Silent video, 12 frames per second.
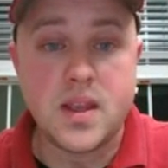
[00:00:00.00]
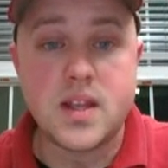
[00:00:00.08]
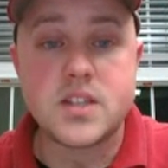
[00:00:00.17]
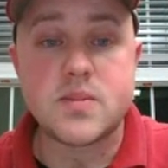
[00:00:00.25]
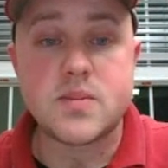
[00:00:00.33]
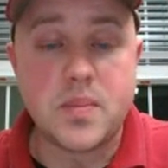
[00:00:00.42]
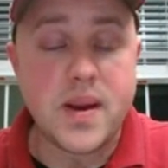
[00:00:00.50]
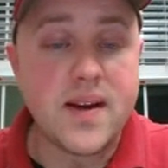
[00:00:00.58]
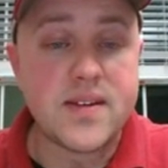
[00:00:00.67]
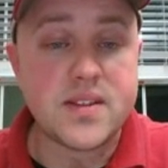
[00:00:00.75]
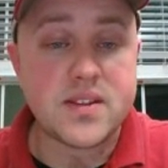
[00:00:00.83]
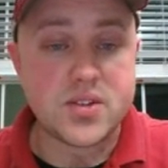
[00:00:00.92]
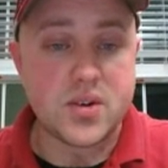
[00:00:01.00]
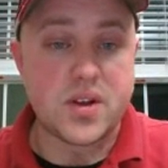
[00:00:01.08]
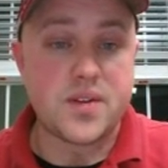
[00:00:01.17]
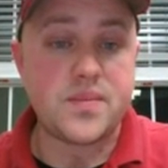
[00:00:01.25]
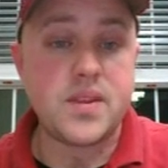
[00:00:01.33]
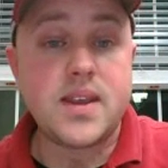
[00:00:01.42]
So preparing the
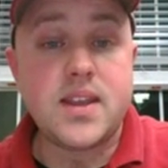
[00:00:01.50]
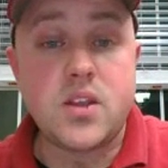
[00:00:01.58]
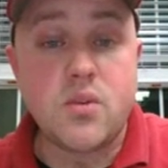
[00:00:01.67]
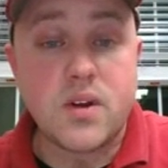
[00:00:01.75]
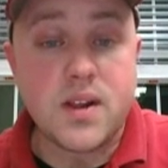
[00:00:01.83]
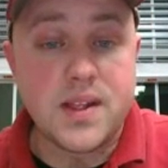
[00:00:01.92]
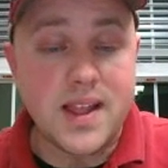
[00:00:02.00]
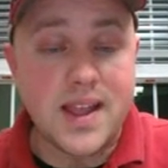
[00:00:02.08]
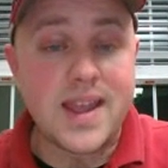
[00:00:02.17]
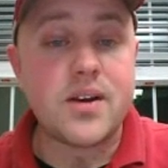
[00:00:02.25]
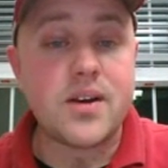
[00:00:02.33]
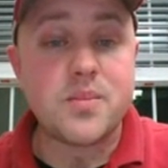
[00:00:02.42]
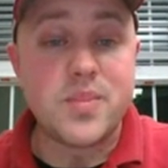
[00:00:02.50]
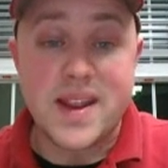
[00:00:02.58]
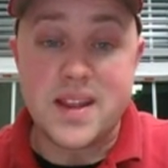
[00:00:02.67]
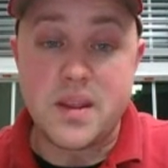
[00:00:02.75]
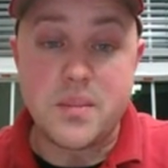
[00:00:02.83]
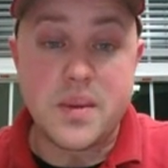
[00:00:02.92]
soil. You want to lay out your
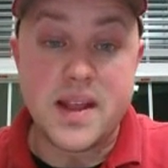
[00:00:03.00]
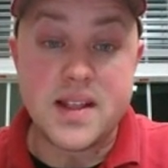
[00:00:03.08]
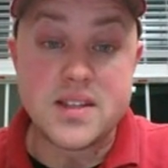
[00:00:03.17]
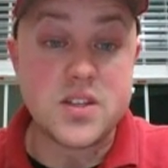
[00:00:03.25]
planting beds.